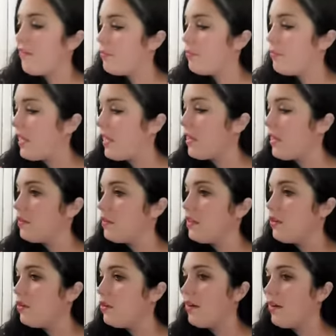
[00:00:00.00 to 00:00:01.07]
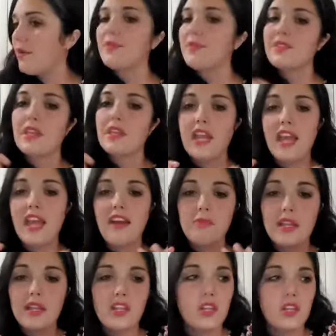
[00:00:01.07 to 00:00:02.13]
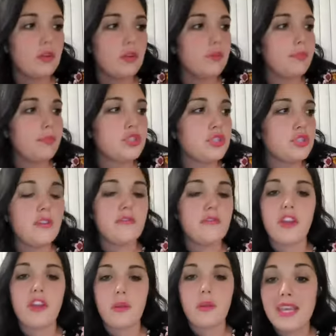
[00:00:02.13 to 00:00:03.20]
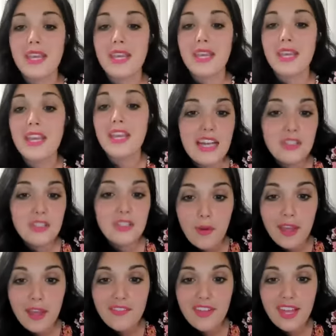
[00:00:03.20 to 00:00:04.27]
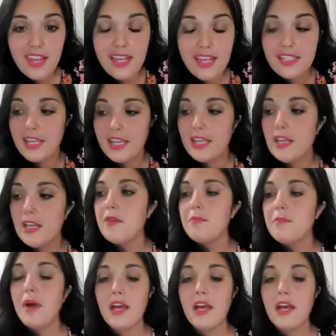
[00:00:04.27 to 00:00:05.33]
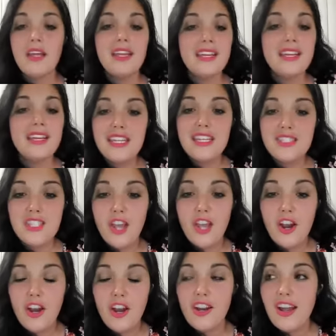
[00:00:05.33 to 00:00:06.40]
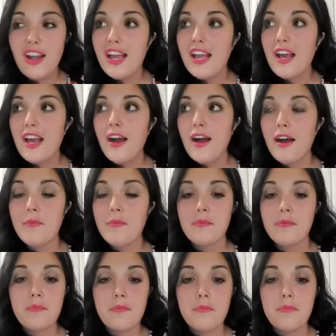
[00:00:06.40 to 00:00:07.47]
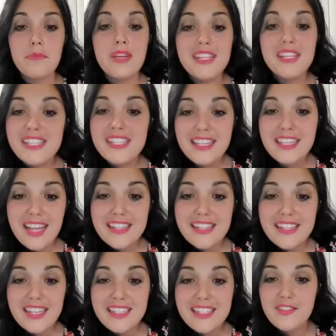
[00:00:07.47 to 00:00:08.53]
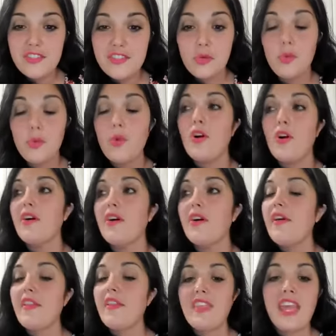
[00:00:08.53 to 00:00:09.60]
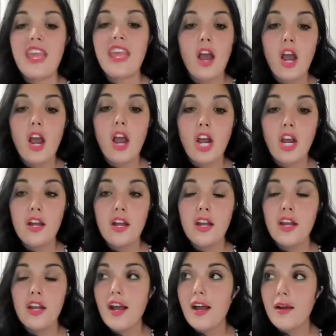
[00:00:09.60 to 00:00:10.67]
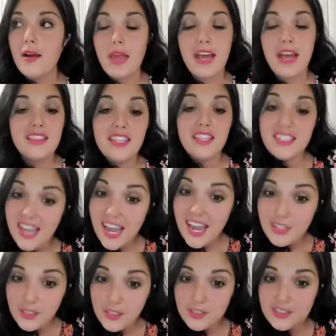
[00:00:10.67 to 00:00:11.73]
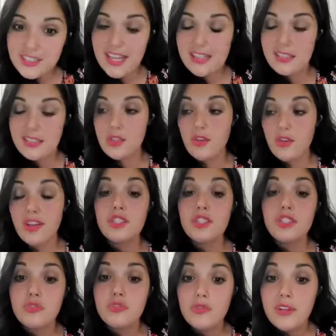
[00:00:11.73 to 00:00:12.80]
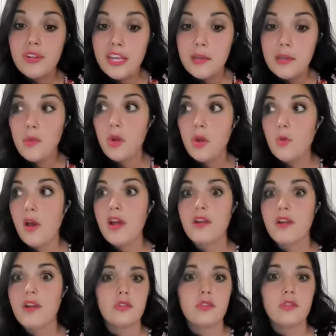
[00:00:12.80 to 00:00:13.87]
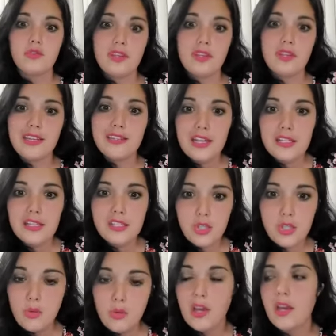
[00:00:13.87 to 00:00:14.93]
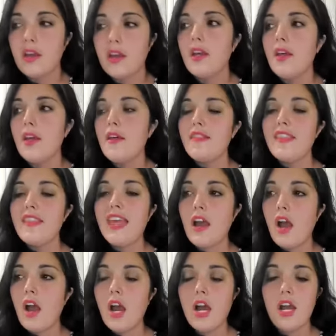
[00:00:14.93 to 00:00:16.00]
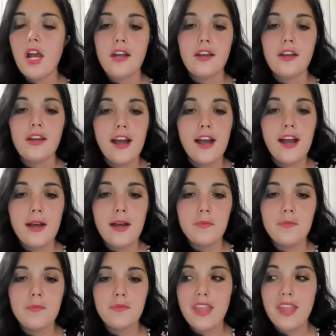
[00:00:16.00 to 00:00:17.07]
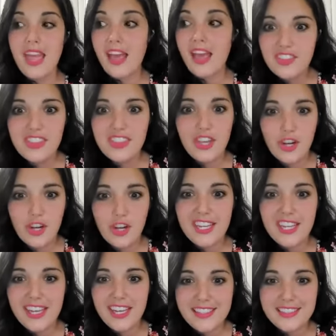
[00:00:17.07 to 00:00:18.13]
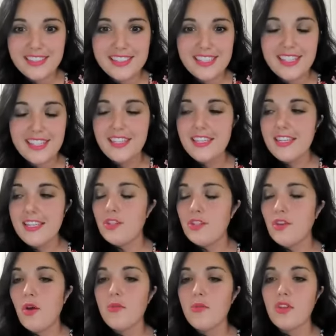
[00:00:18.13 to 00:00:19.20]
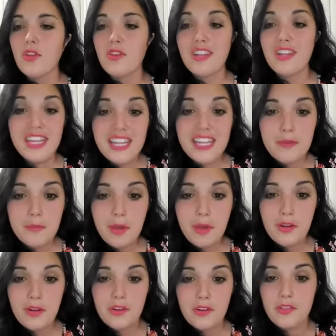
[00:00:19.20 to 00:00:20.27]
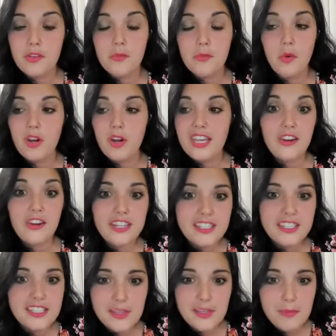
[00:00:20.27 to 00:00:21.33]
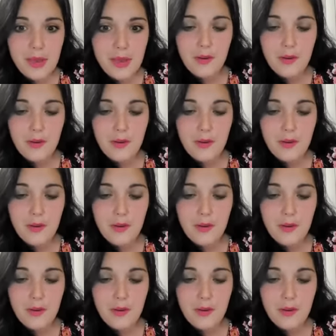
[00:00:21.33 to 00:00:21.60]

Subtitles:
have my little, I was going to have my little brochure in front of me. I don't have it handy, but kids are missing less days of school. They are at the doctor's less. They're actually drinking more water. They're drinking less soda. They are healthier kids. You know, they're eating better. They're more curious about,